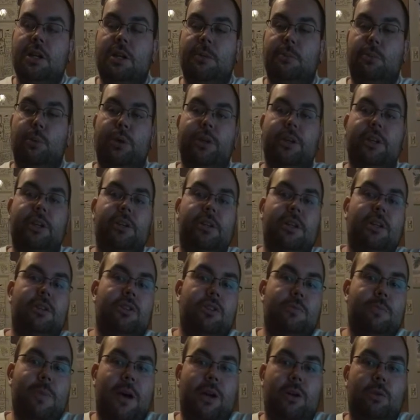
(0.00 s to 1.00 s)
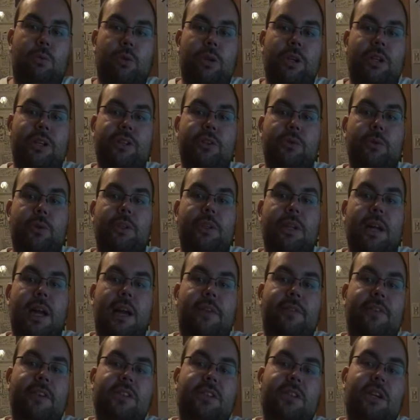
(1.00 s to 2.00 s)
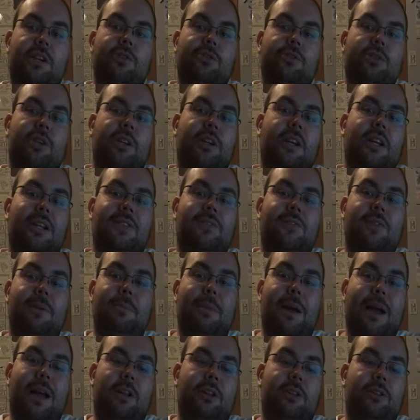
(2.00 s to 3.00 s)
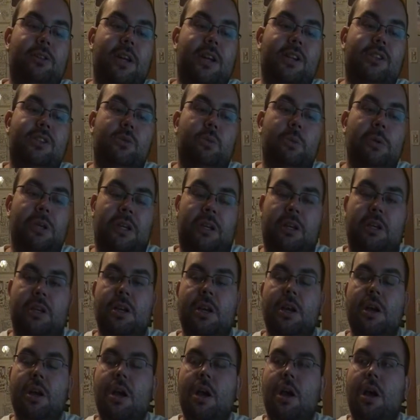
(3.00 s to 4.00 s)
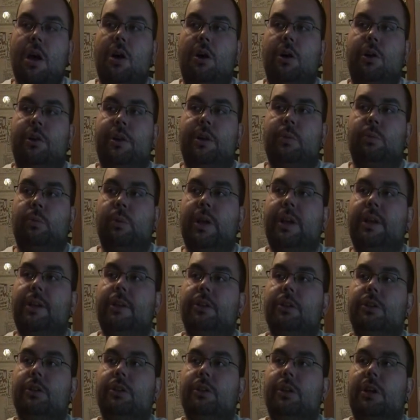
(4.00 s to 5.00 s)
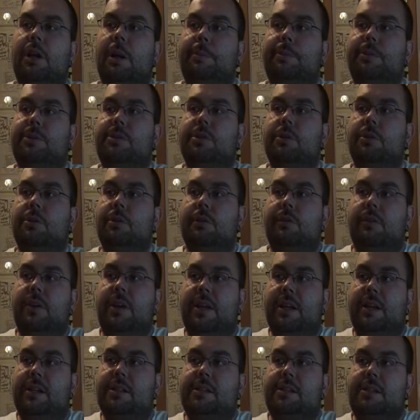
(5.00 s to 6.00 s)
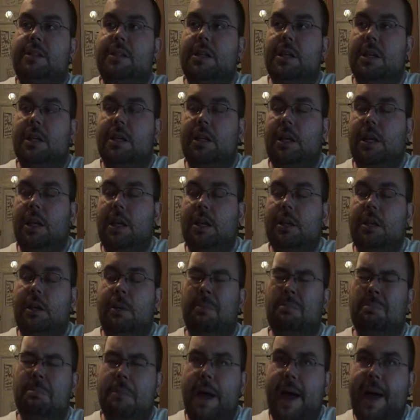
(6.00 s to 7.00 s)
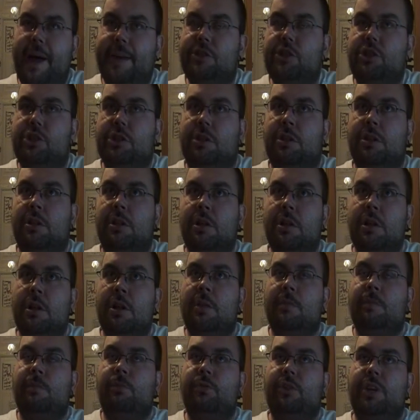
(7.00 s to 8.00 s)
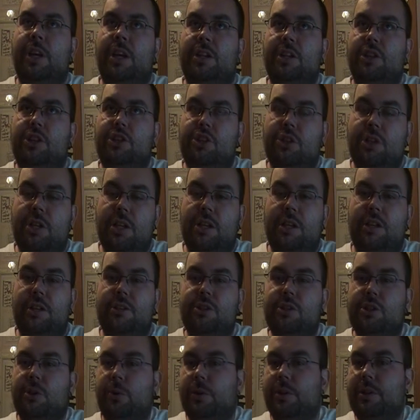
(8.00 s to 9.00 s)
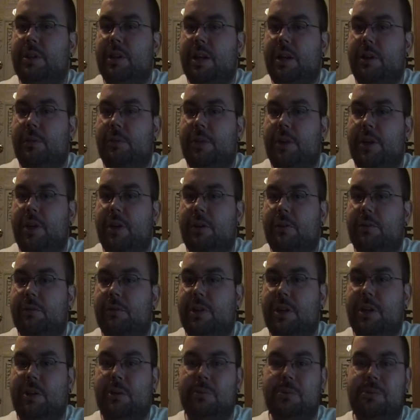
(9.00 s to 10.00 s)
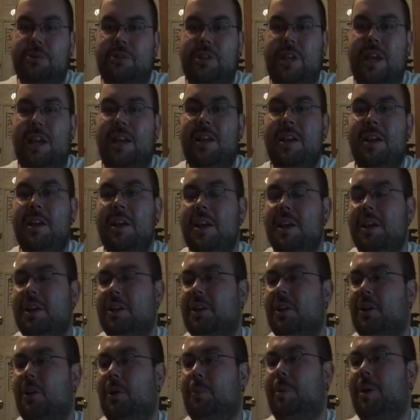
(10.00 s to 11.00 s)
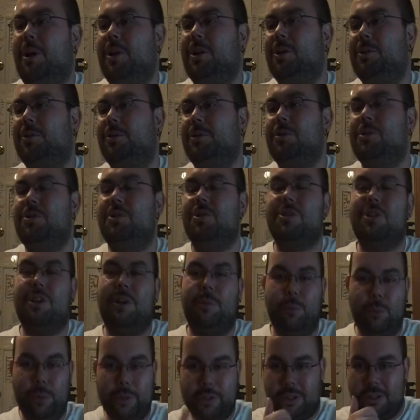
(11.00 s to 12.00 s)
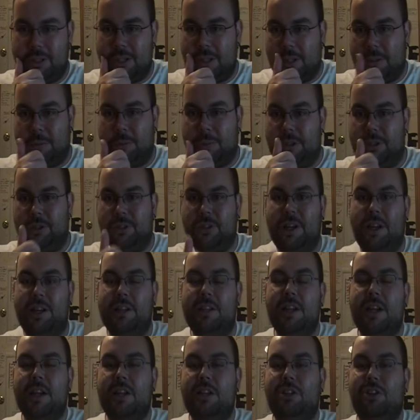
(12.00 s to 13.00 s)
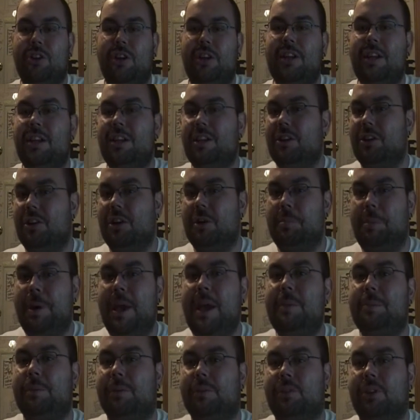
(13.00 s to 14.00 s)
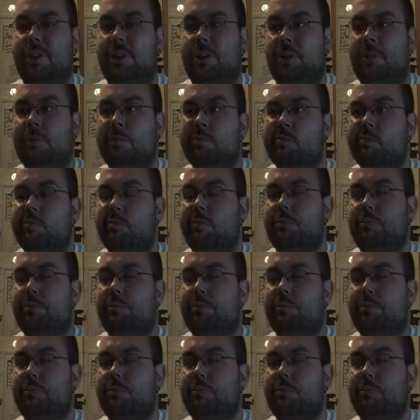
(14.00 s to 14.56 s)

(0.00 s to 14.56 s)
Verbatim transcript: #1 Contenders Battle Royal, is going to have his title shot against Finn Balor next week on a regular episode of NXT. I can't imagine any shenanigans going down there. They don't see, you know, Apollo Crews, you're the #1 contender, but you're not getting it on a pay-per-view.